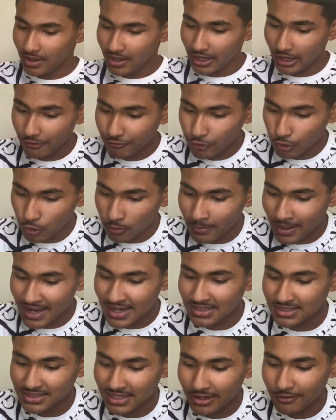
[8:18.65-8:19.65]
If you
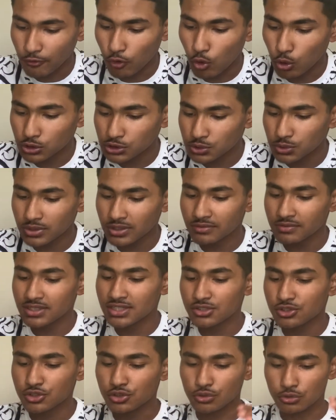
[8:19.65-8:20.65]
manage to have all three of
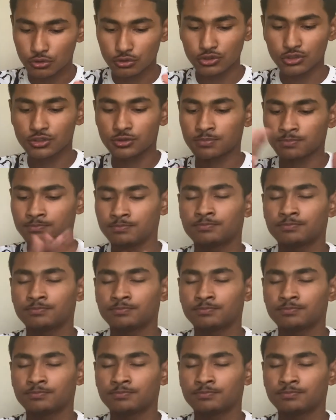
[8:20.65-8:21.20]
these shoes,